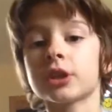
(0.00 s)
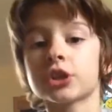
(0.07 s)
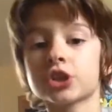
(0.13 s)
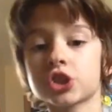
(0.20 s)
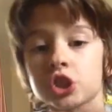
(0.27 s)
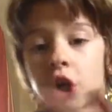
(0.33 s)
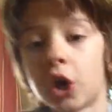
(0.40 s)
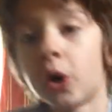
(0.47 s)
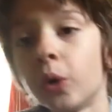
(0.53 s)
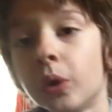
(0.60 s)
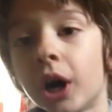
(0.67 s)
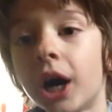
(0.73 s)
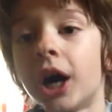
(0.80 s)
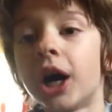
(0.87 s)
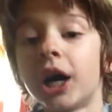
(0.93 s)
So,
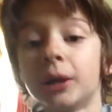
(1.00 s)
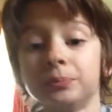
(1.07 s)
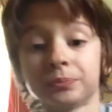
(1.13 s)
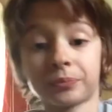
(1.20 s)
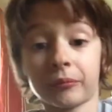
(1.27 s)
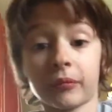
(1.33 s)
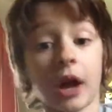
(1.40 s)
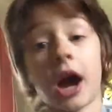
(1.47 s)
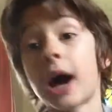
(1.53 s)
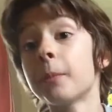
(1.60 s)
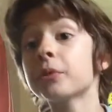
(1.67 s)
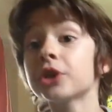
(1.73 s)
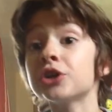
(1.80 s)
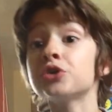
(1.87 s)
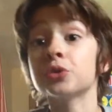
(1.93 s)
um, I'm
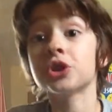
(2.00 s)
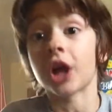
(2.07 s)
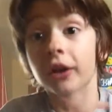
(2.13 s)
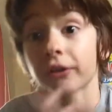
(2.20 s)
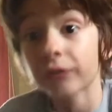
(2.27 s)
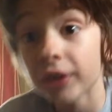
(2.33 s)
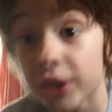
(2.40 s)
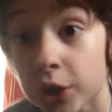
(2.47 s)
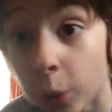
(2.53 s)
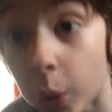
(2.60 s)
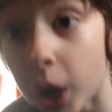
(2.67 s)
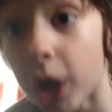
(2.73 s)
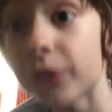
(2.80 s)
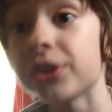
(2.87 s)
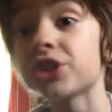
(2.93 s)
gonna do another video
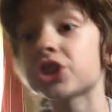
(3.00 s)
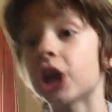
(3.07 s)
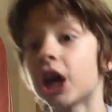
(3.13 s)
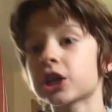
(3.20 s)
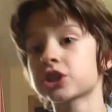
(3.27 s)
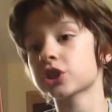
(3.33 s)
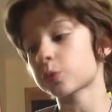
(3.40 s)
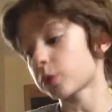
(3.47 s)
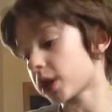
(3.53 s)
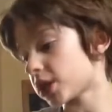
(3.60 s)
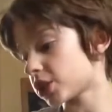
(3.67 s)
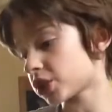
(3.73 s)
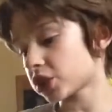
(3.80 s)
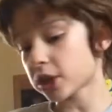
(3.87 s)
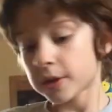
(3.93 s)
on these toxic
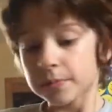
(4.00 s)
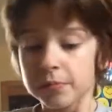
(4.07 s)
wastes.